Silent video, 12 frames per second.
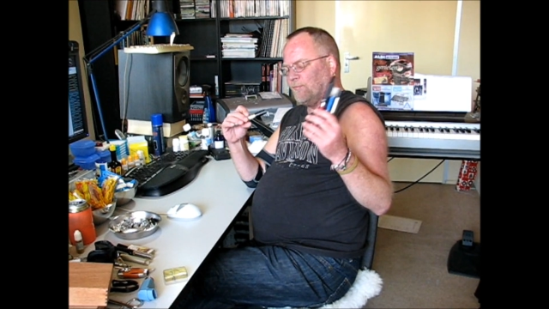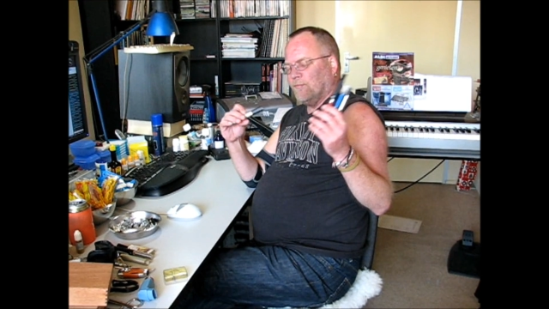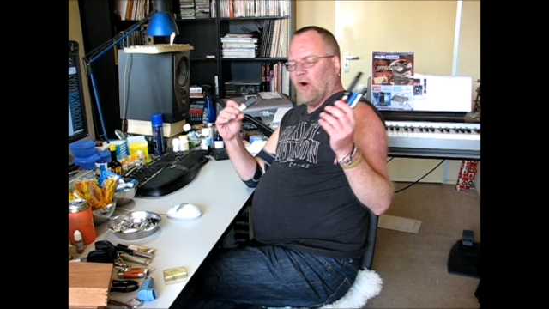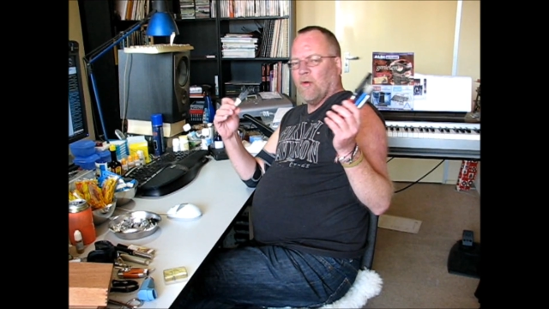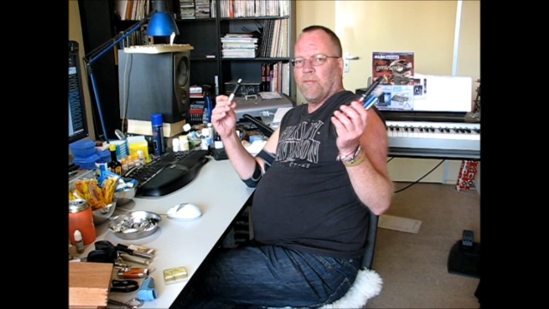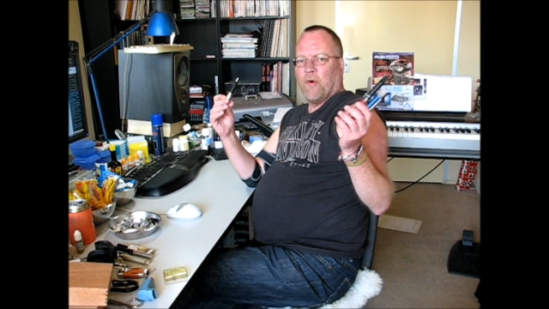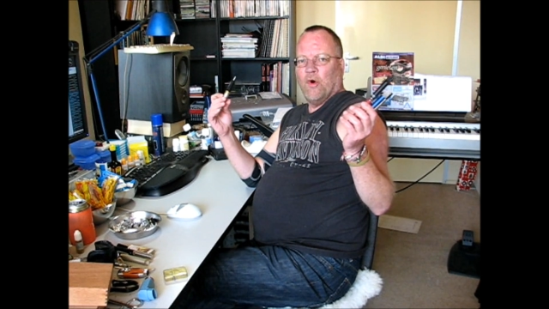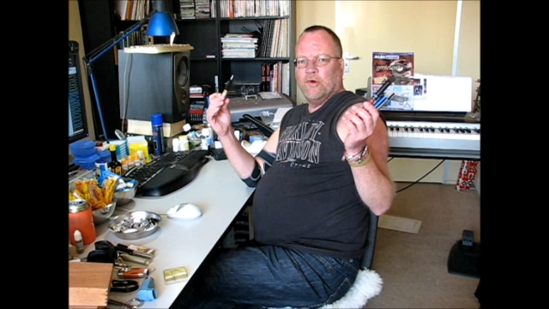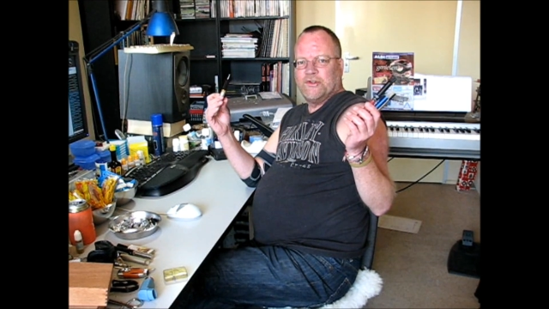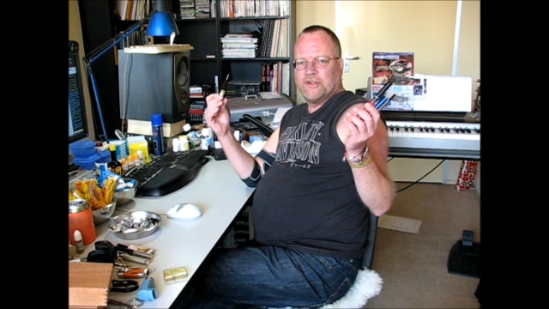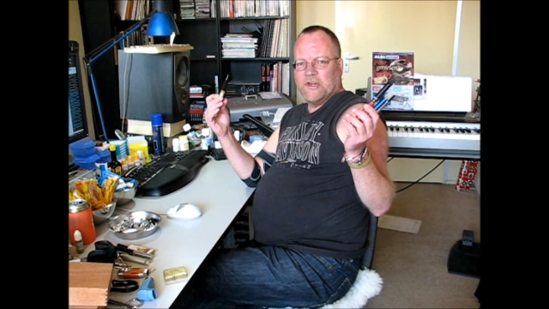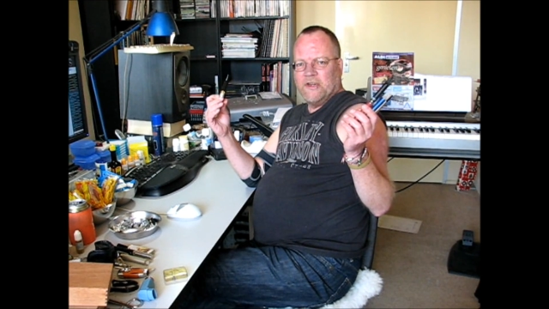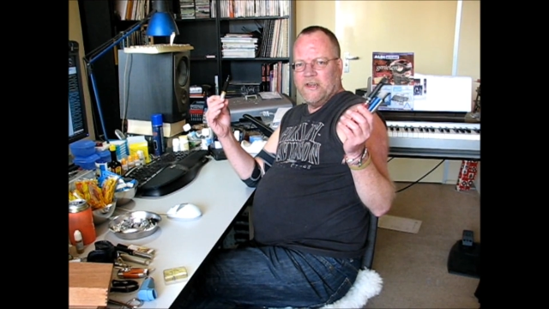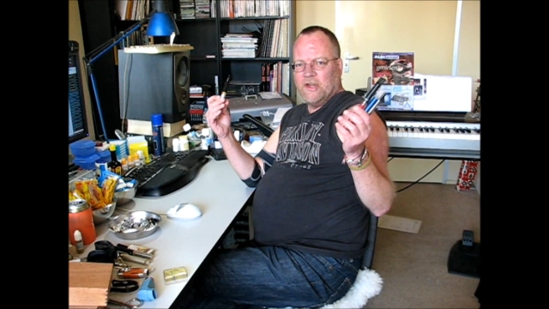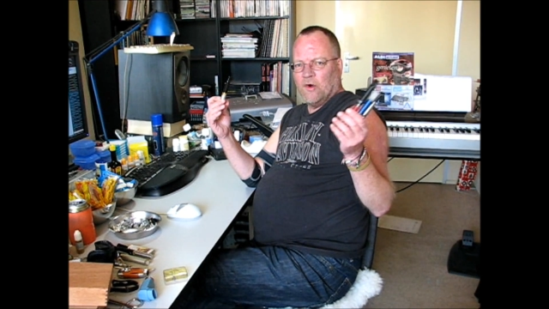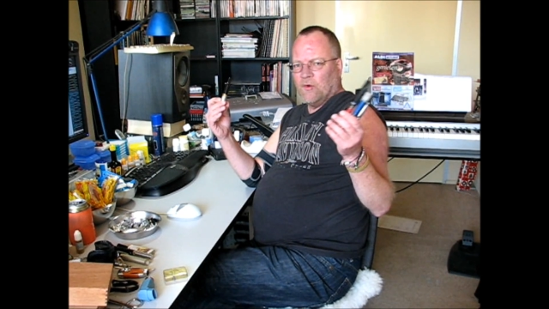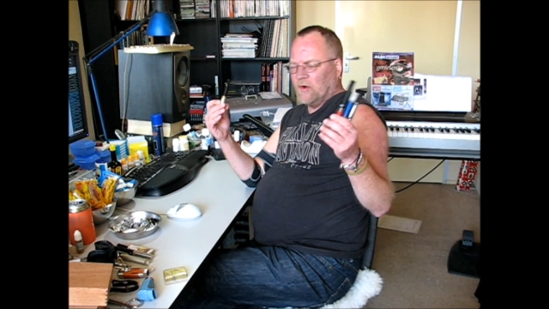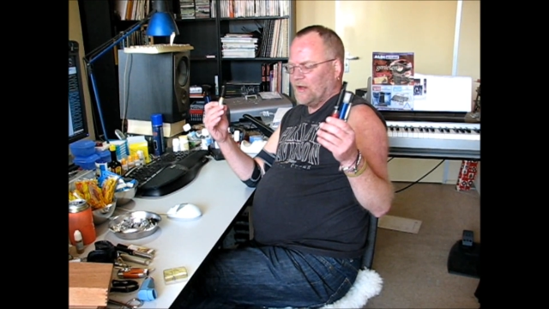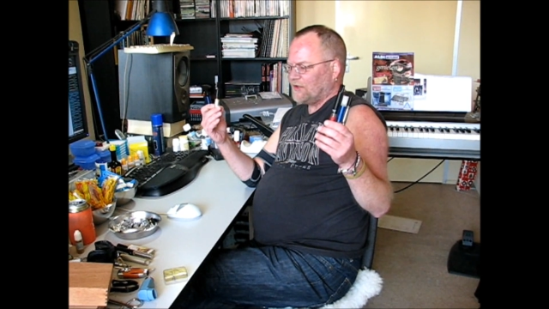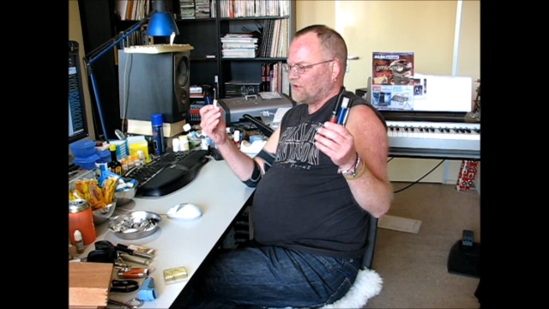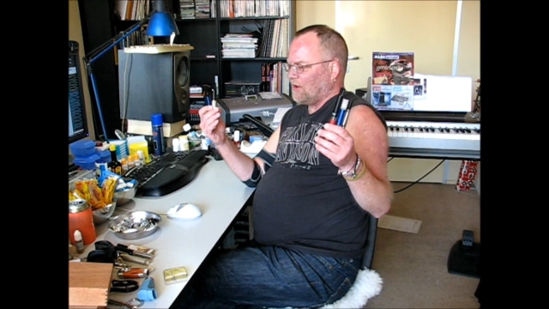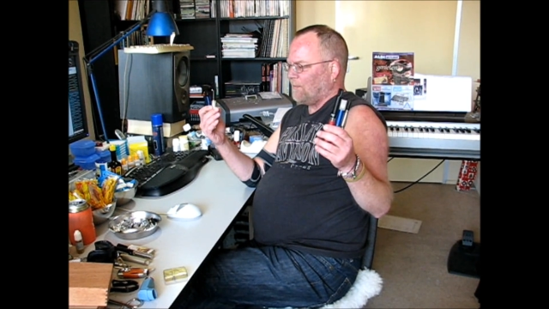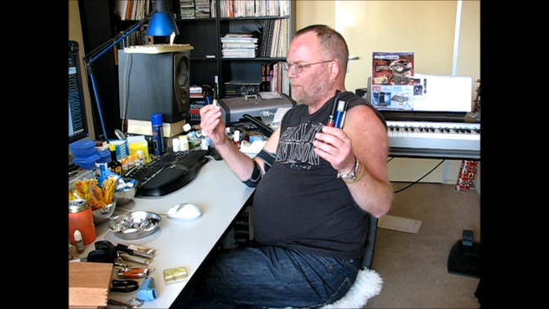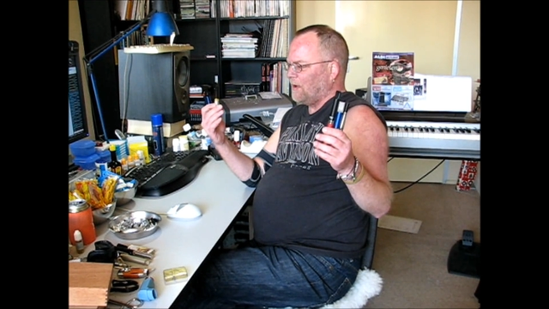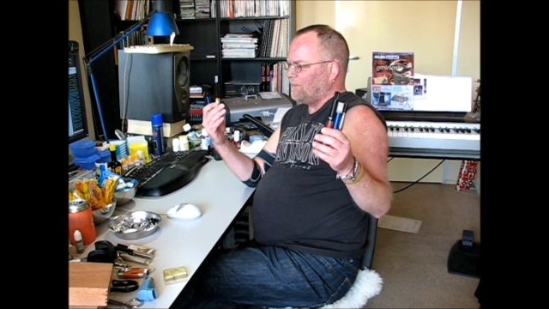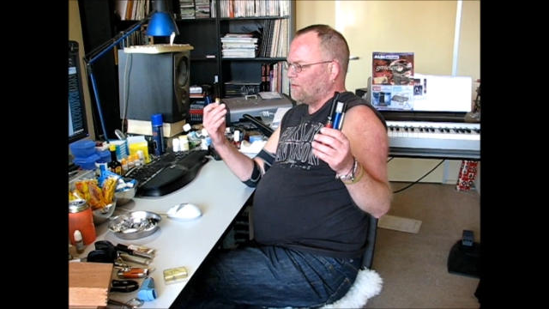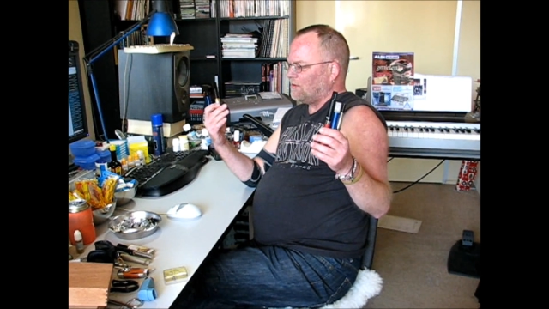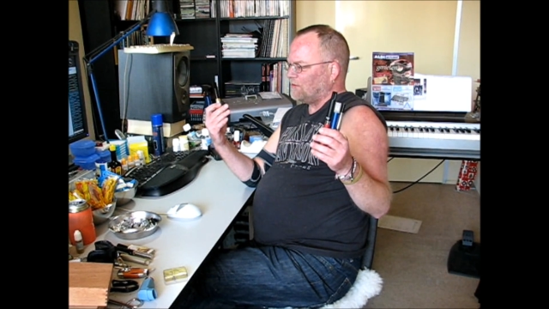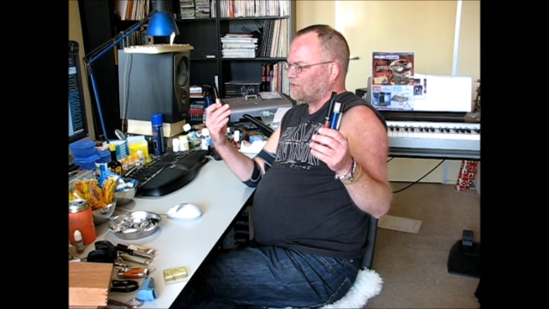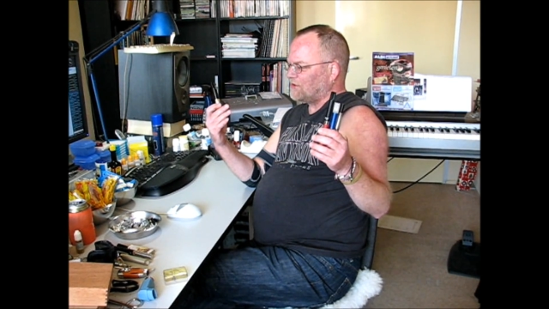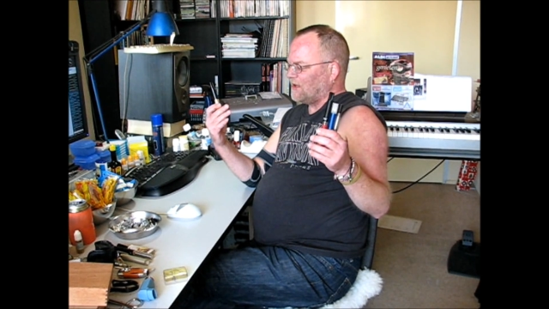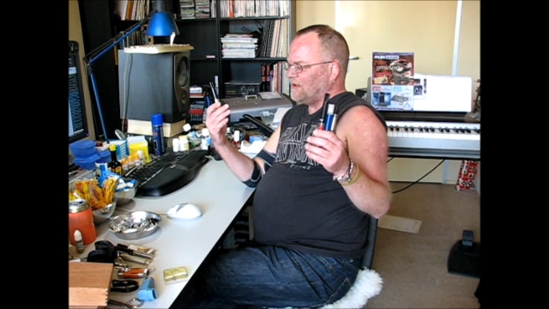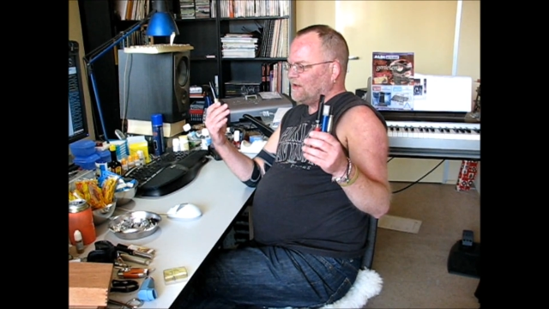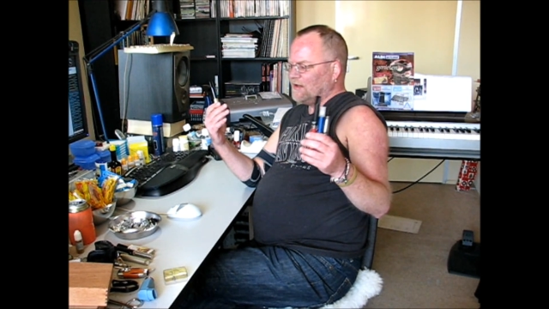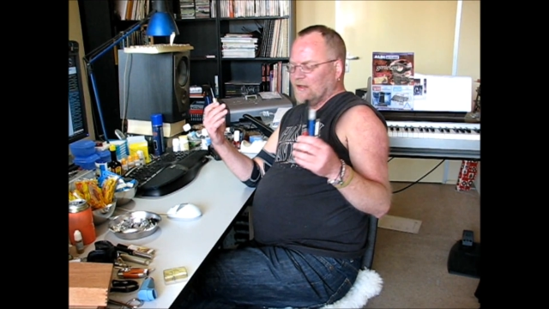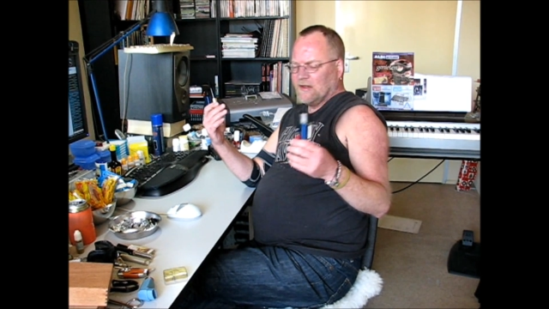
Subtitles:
or Bogue Leo, as some people say.